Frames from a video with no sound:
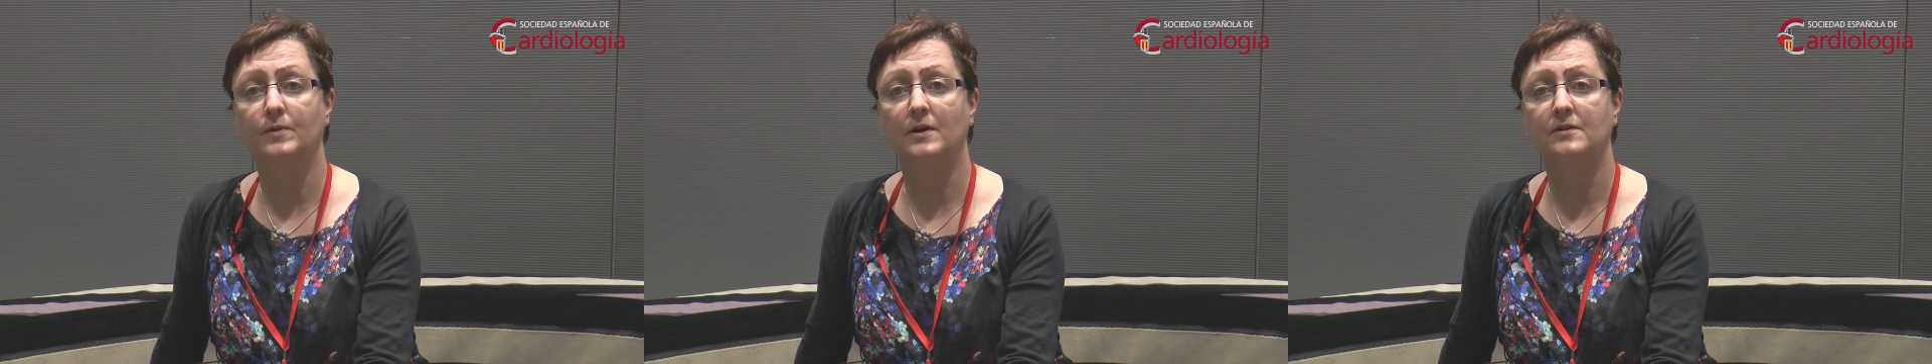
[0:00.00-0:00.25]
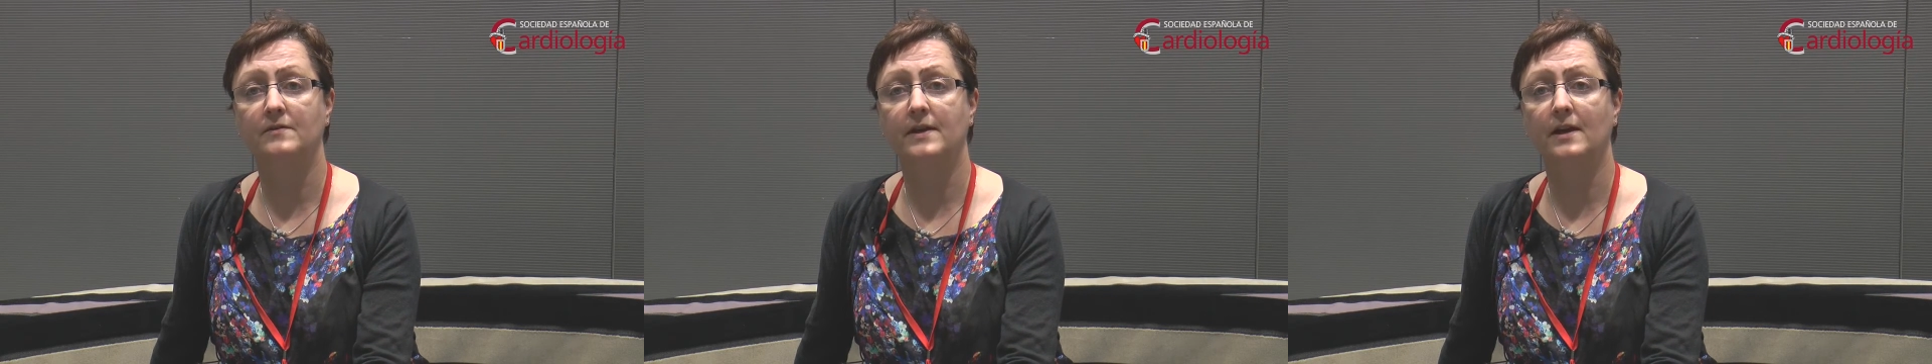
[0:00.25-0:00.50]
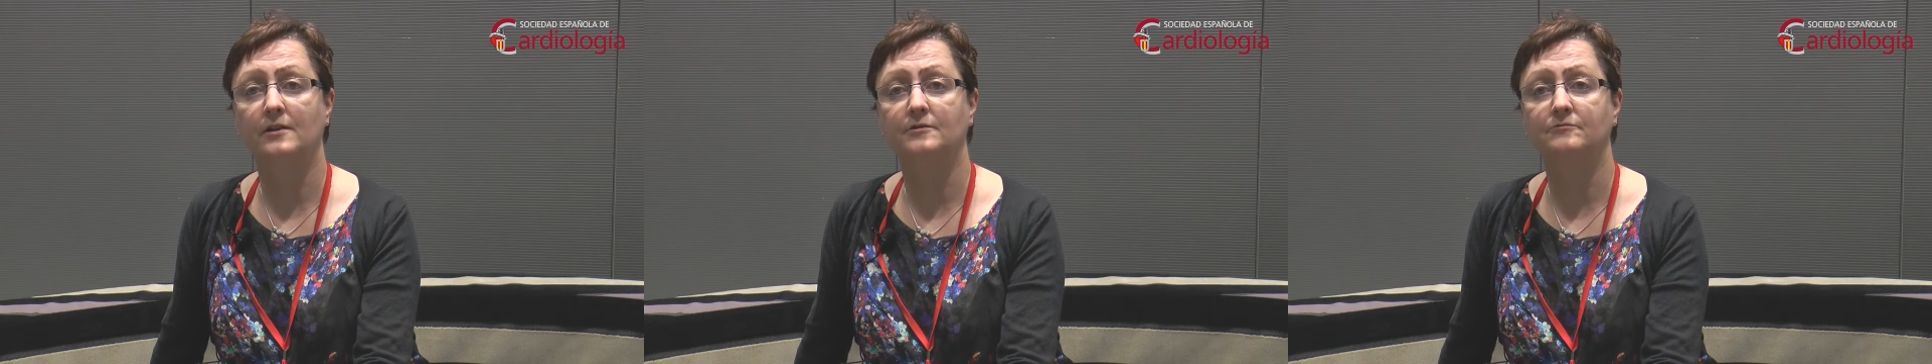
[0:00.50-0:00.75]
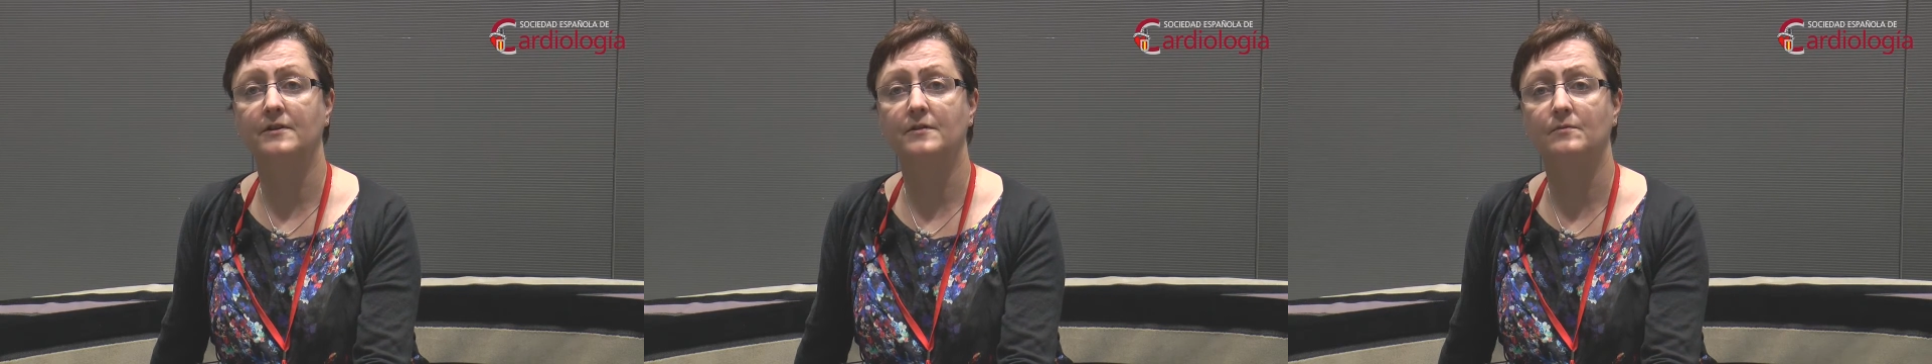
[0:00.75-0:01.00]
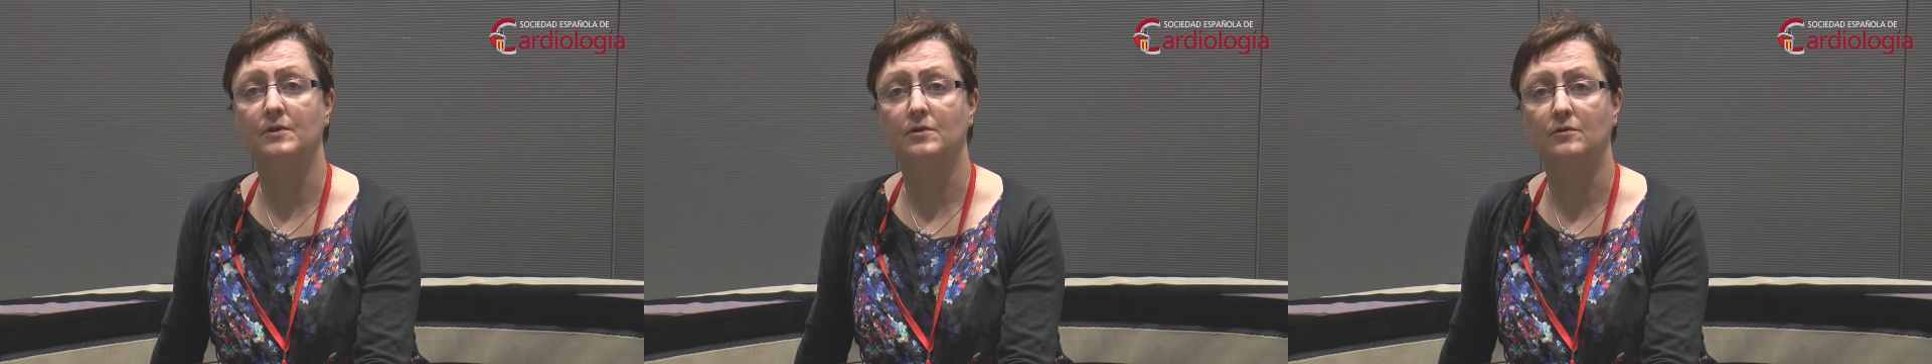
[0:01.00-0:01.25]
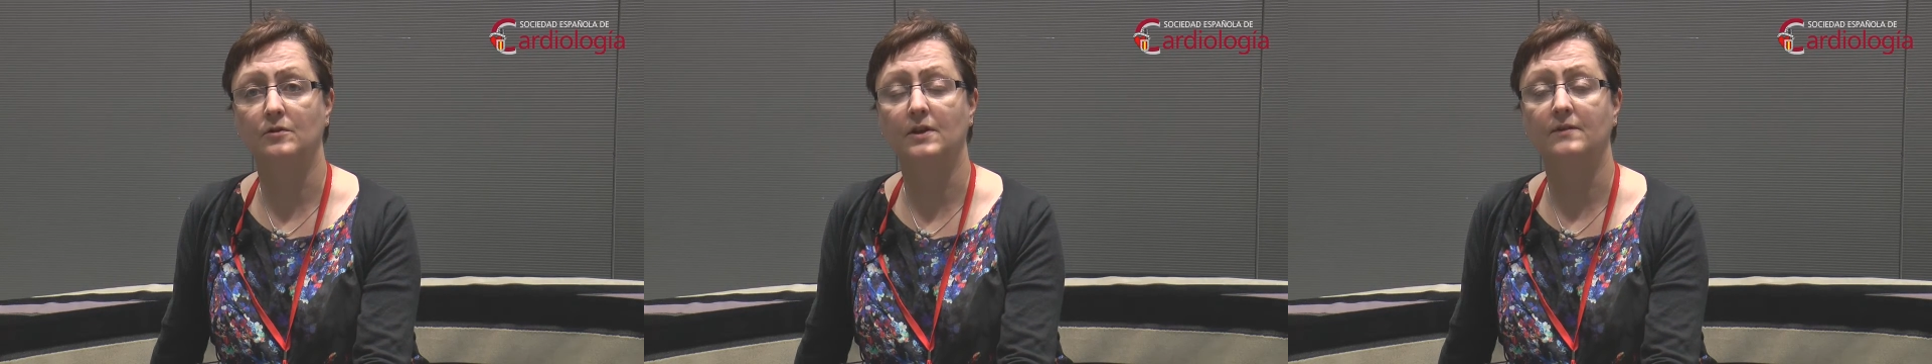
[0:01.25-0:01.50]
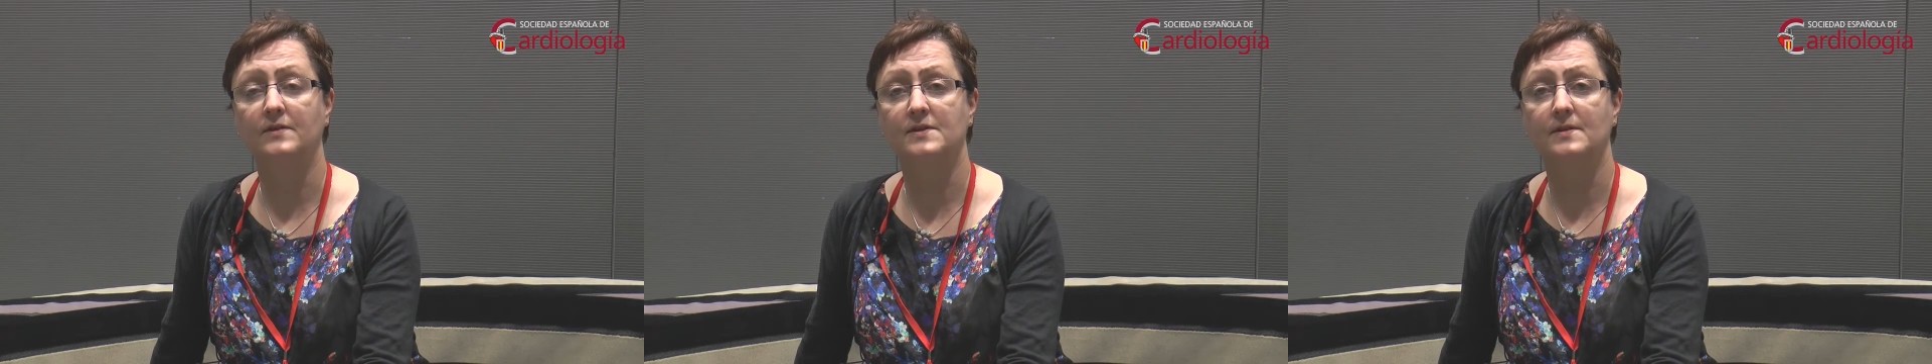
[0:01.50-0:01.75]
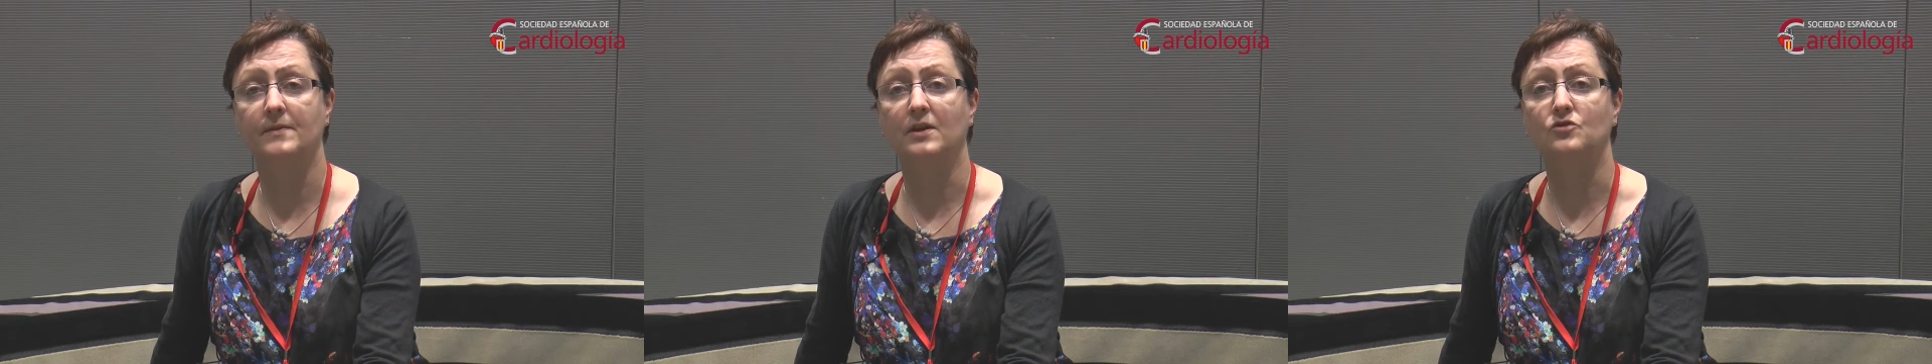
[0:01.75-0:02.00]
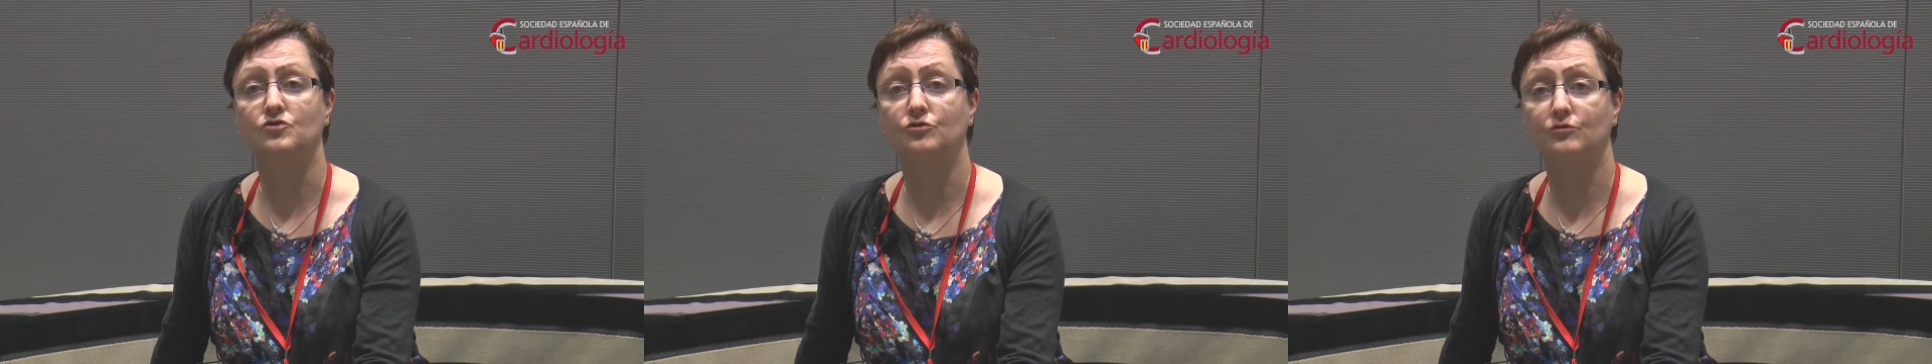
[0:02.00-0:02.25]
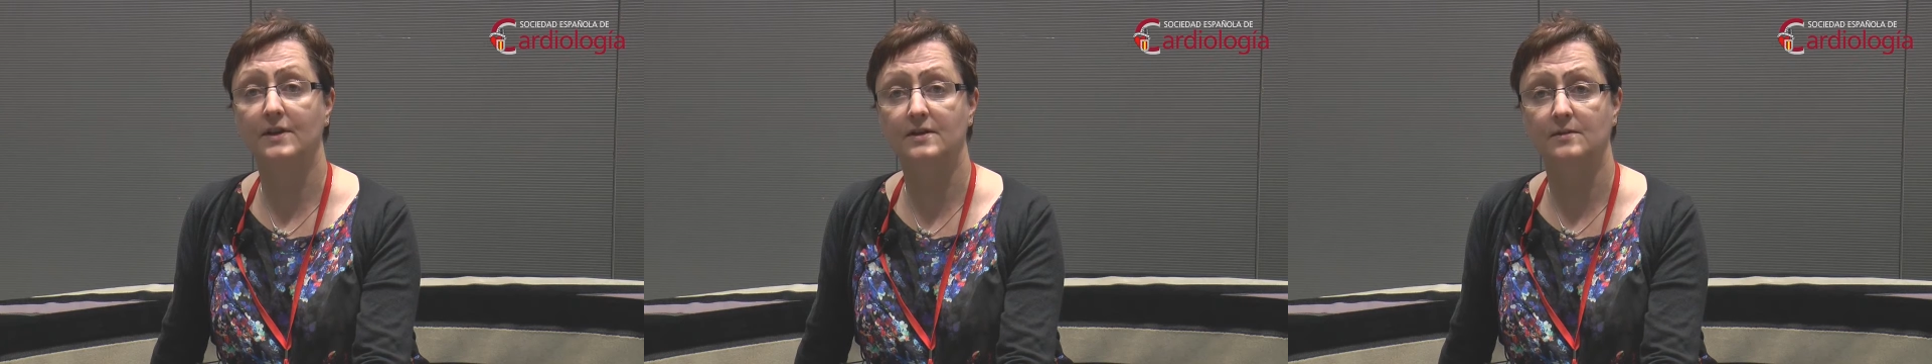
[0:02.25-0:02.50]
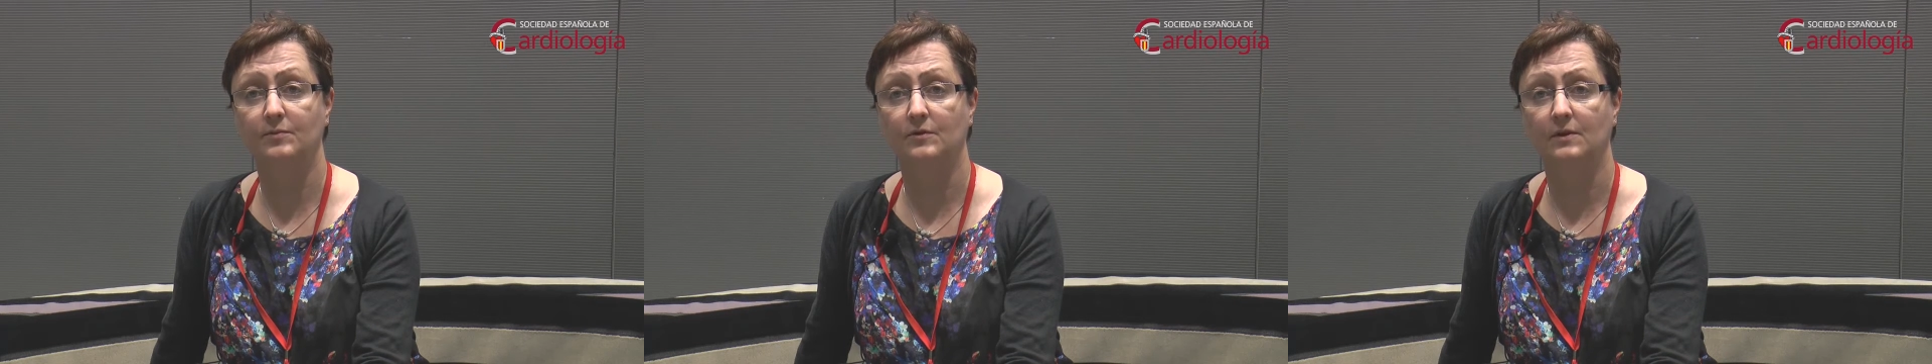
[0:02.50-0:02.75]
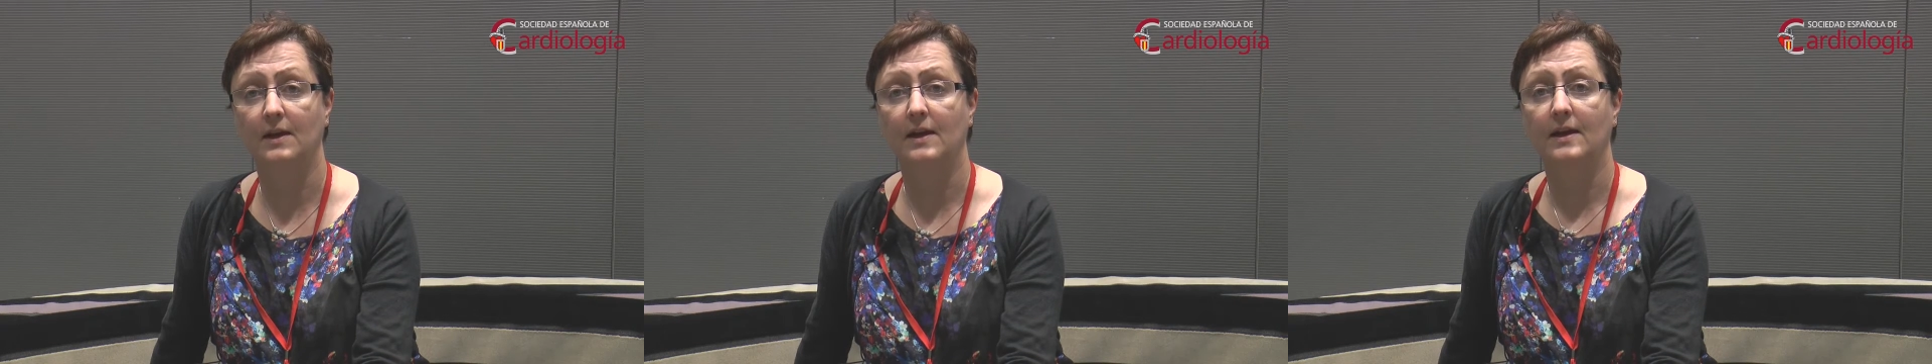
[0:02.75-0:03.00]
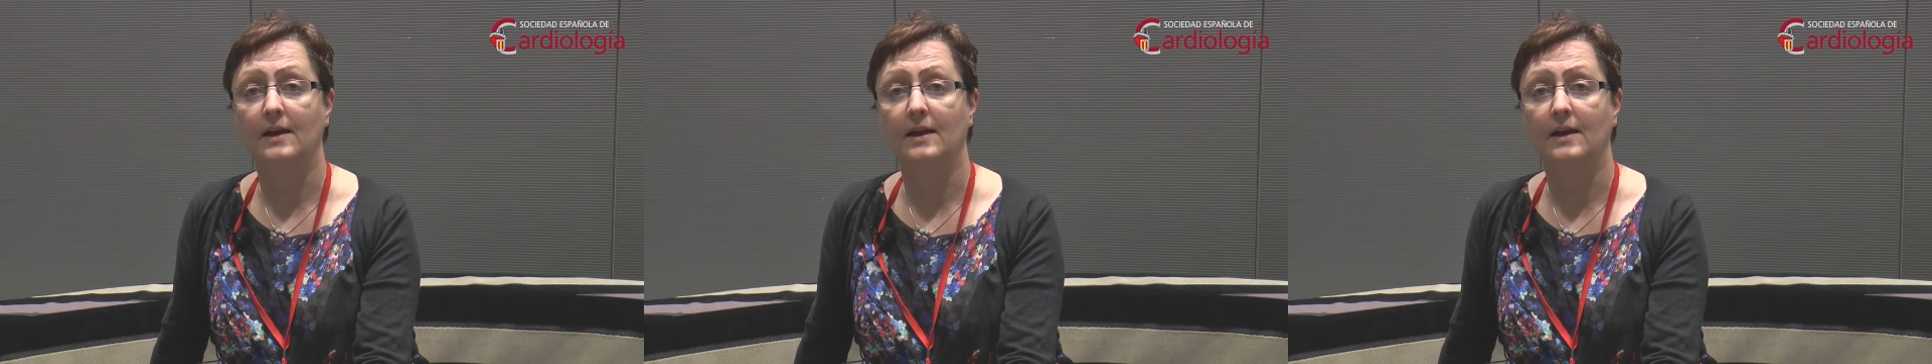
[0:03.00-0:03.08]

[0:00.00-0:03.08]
part of the algorithm and you're looking for something treatable